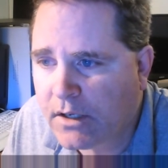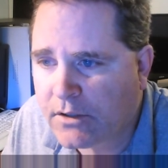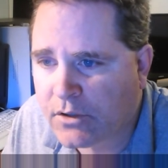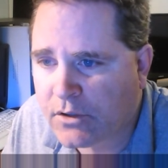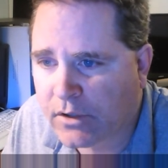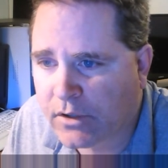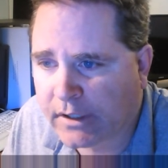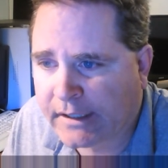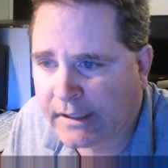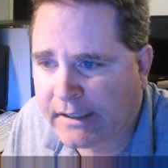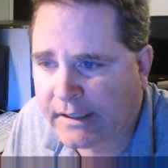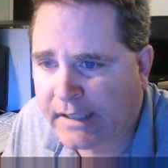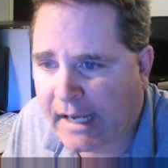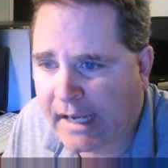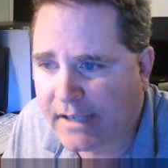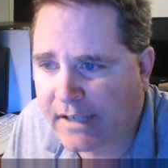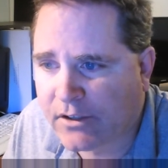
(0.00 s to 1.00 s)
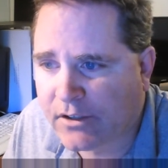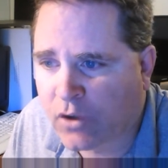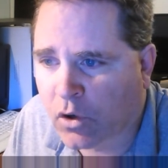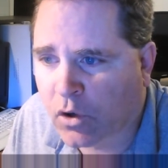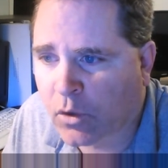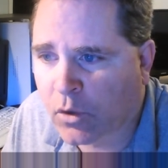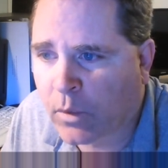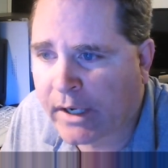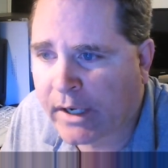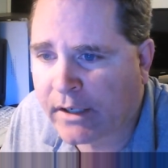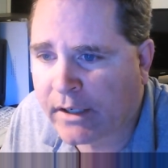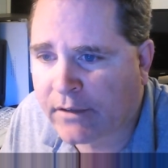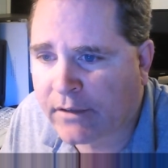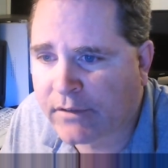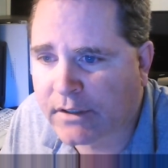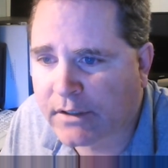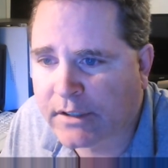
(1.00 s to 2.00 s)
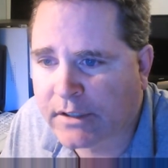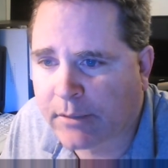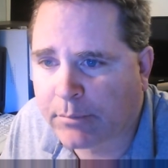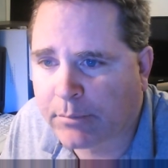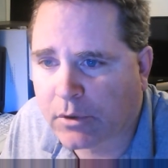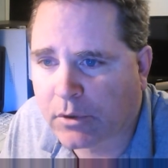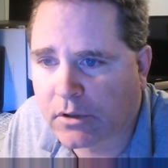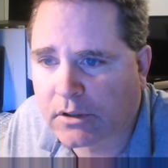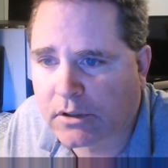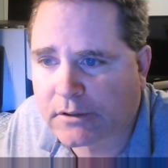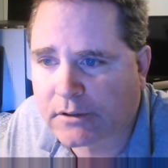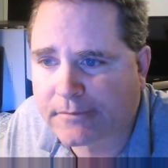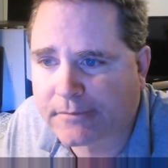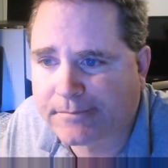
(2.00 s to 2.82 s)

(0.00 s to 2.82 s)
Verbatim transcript: to the gate doorway of the temple.